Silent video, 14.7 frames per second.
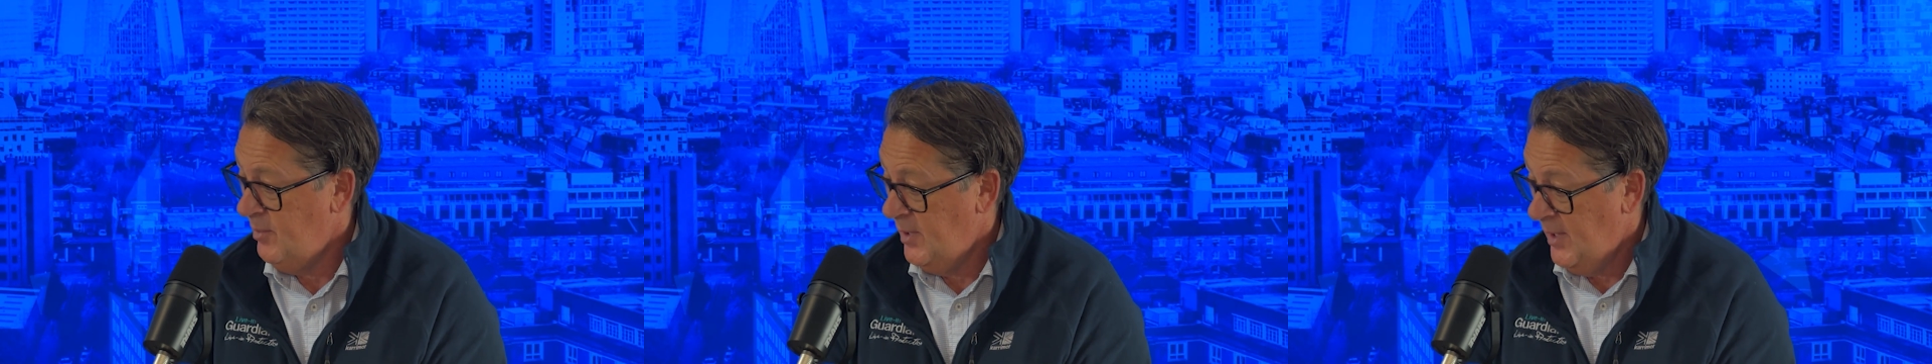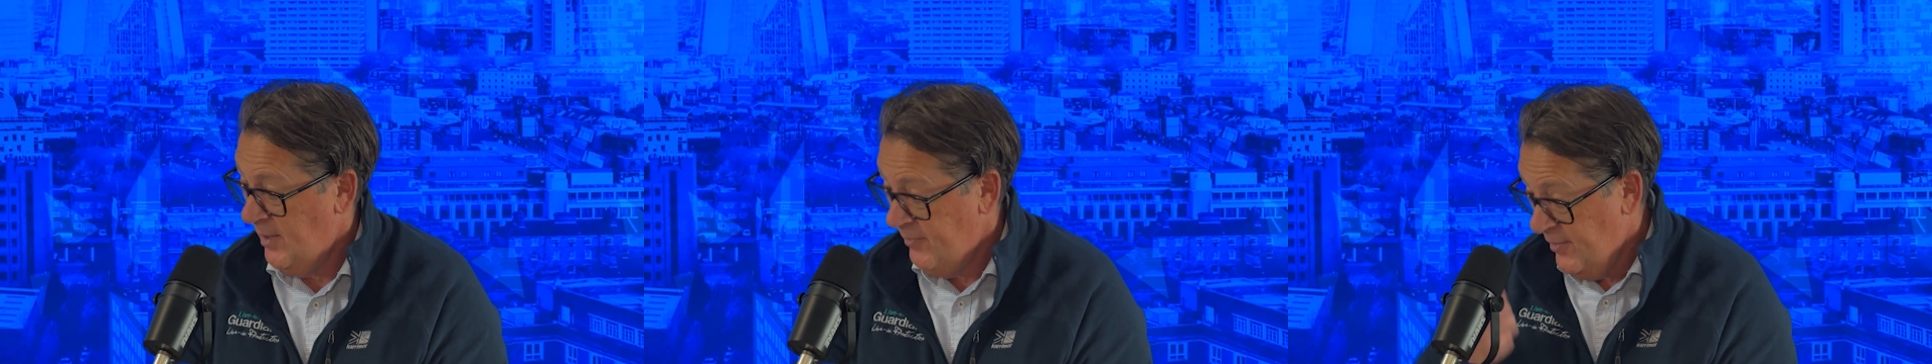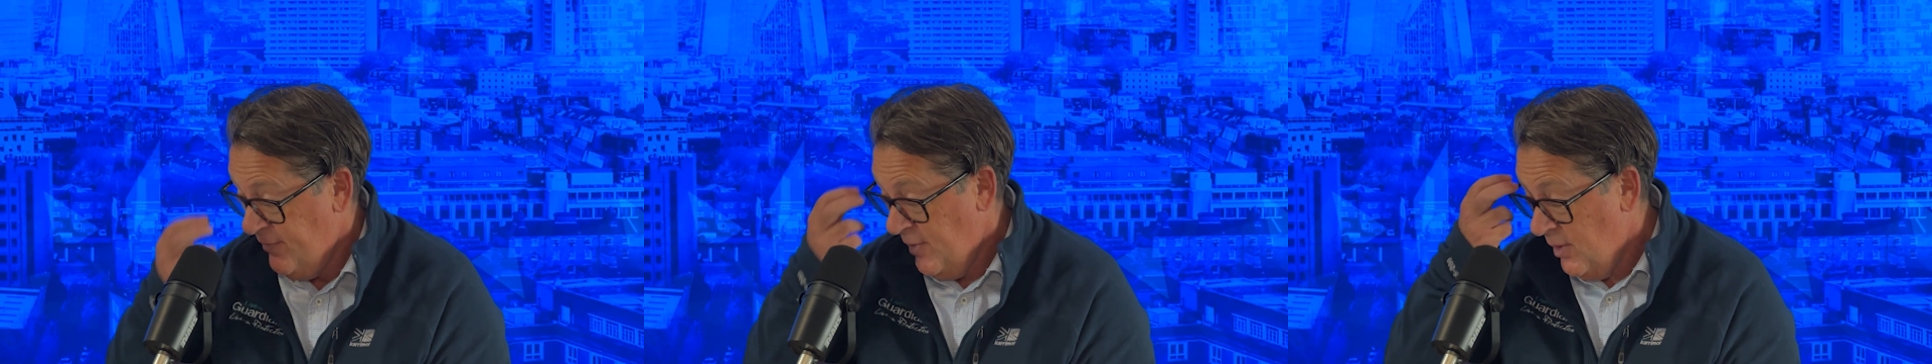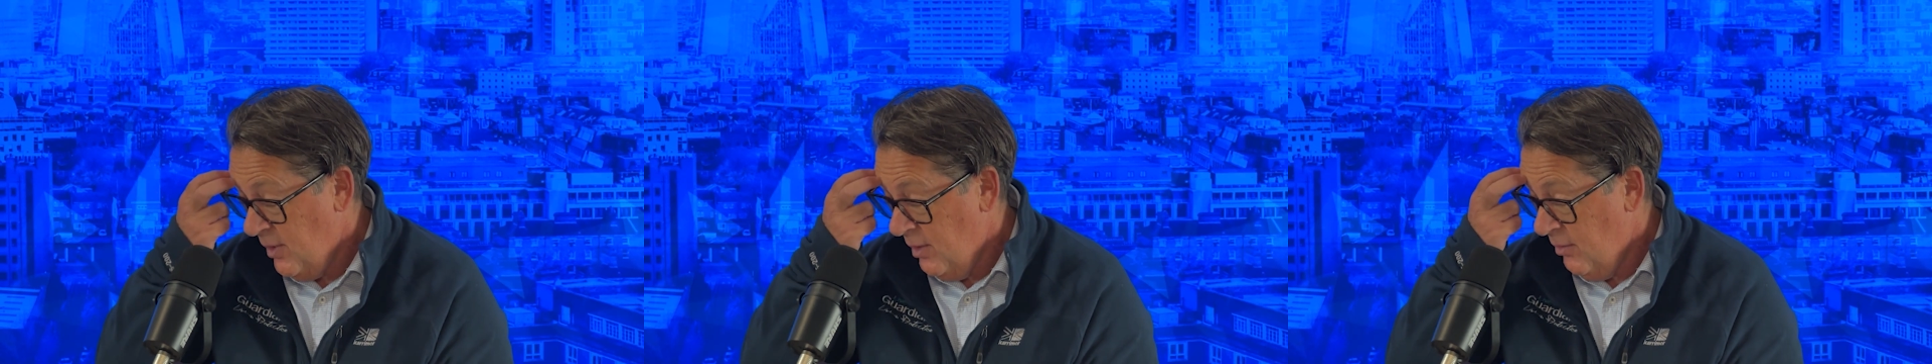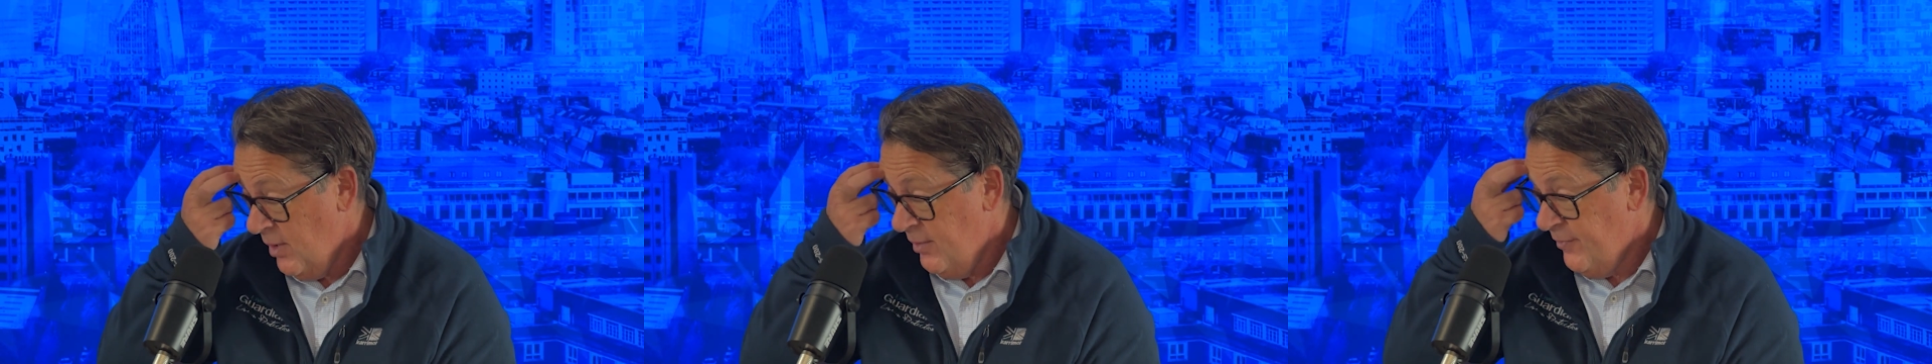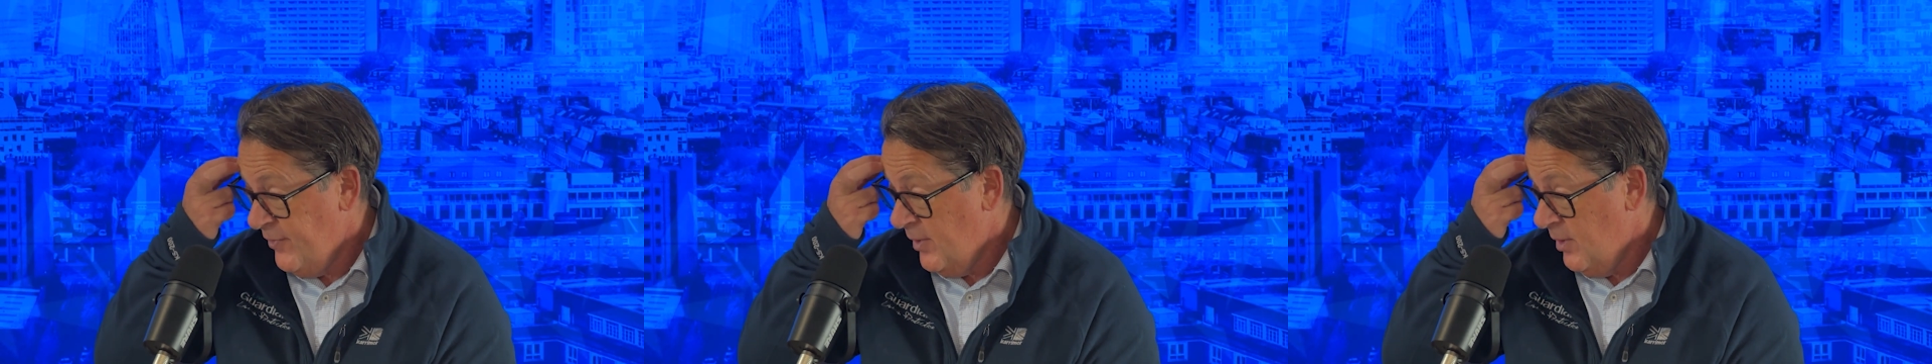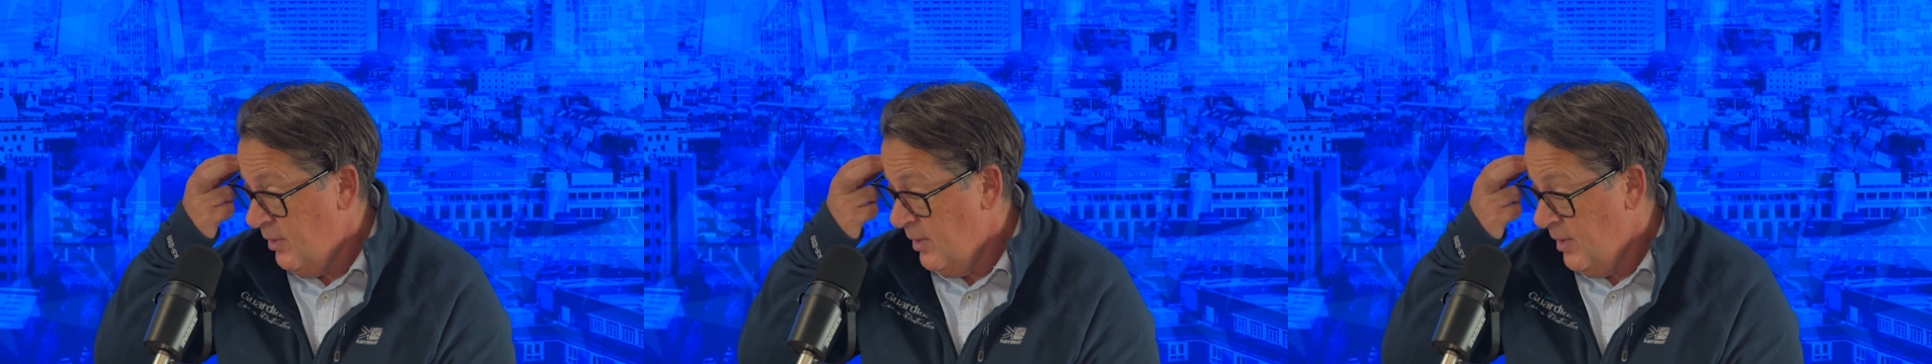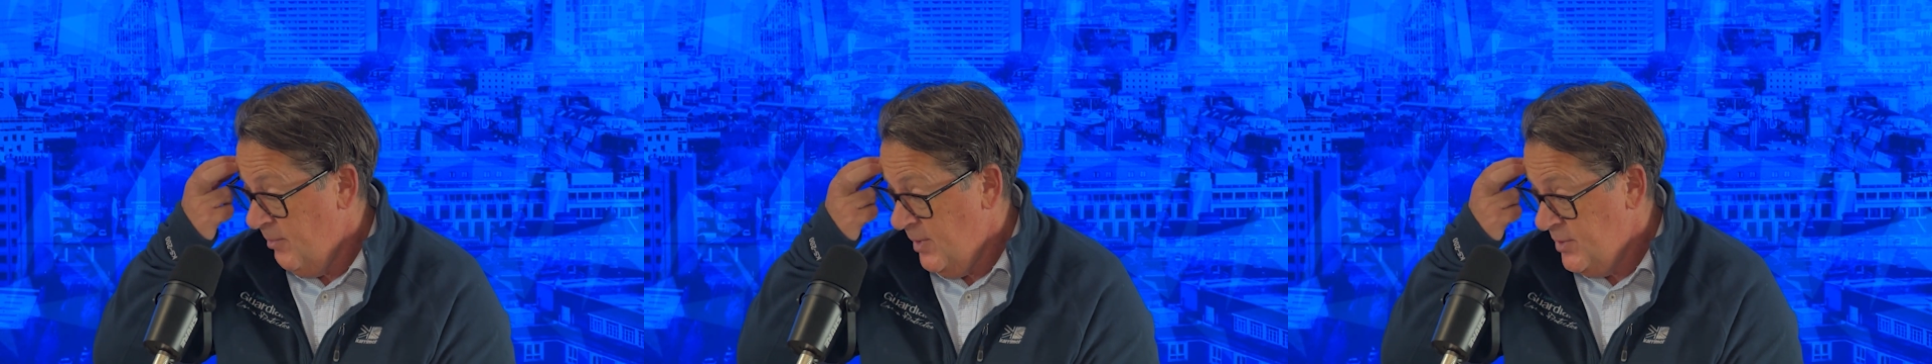We have the, our own fire alarm